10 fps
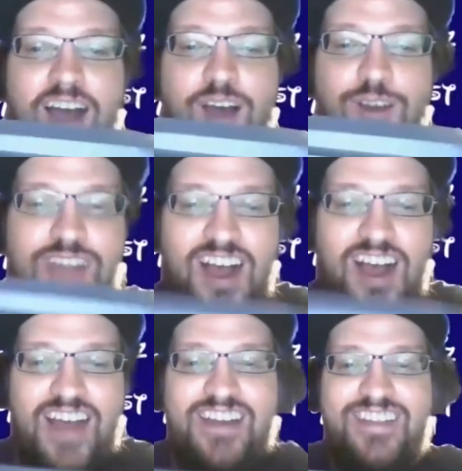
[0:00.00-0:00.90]
Oh
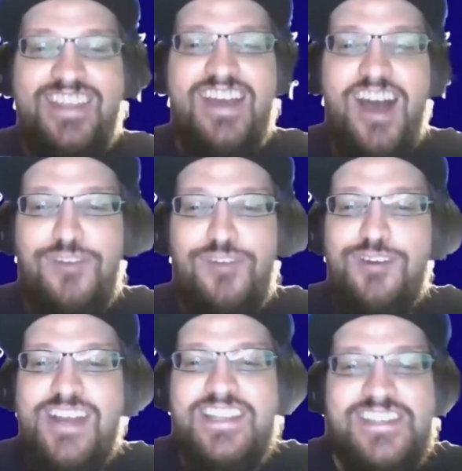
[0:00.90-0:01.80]
God, the awful
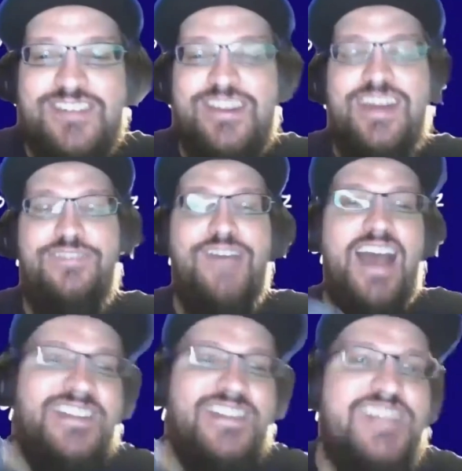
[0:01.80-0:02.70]
green screen
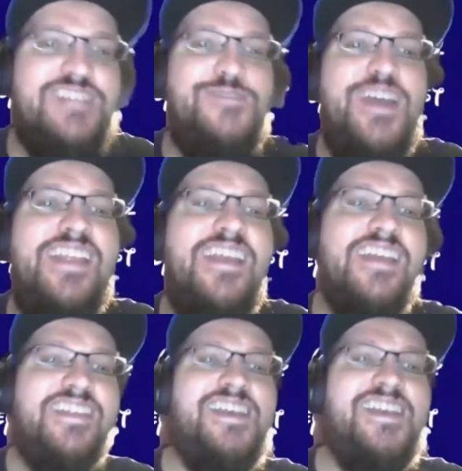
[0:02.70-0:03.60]
effects. This is when
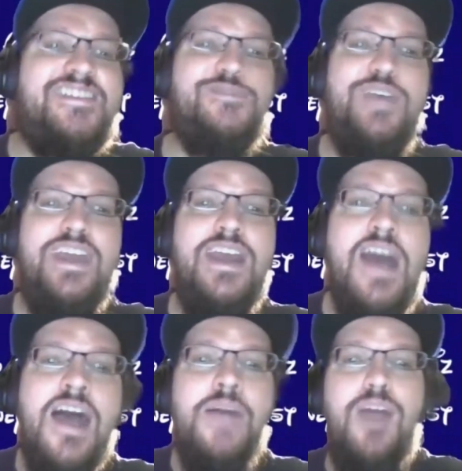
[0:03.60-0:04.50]

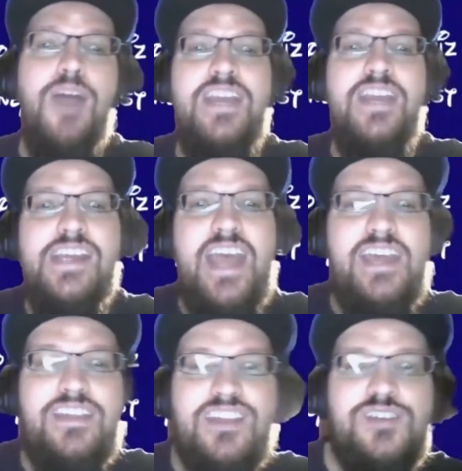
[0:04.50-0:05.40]
Marnie and
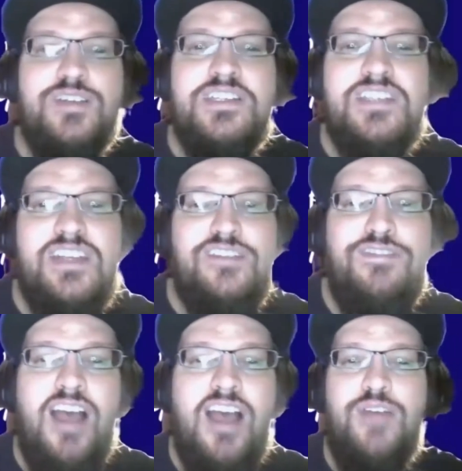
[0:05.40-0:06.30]
Agatha Christie are
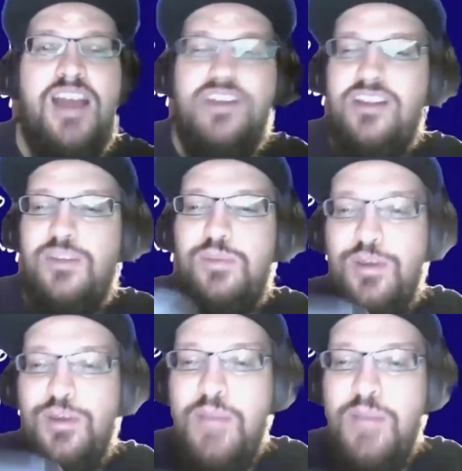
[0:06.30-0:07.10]
flying around on the broom.